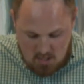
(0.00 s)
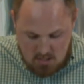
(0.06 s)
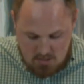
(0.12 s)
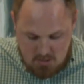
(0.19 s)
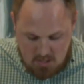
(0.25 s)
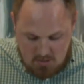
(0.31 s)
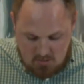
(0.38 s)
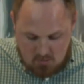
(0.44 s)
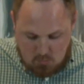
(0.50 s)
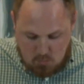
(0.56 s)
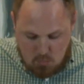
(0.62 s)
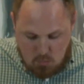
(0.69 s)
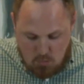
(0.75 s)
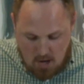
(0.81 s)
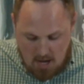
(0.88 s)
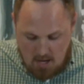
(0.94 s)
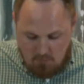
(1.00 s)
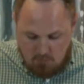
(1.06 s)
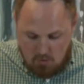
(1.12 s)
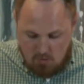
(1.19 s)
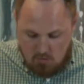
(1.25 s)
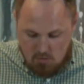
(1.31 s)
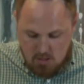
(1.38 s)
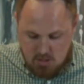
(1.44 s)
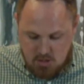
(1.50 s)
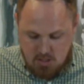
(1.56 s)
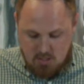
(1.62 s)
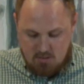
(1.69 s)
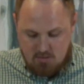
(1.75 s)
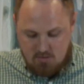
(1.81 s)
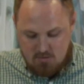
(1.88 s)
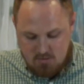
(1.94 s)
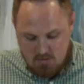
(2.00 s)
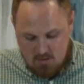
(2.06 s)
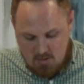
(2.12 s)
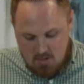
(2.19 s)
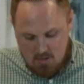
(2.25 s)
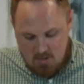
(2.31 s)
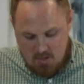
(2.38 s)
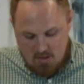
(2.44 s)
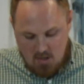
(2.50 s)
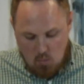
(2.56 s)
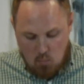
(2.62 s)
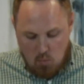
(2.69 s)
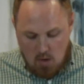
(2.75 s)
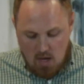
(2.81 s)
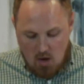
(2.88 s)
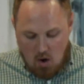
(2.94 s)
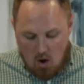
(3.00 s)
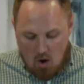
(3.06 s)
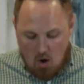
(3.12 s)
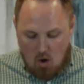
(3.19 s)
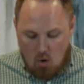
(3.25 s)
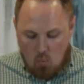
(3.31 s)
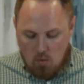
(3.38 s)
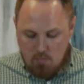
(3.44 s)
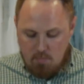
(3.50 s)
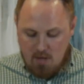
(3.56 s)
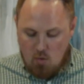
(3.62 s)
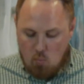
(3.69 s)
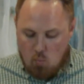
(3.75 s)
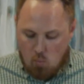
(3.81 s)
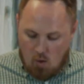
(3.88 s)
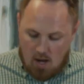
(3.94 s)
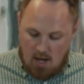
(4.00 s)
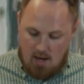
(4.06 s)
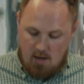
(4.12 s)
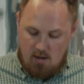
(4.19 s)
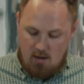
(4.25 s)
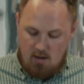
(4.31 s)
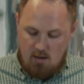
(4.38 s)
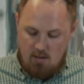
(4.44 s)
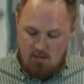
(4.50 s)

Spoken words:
Jesus prayed for Christians that we all would be one.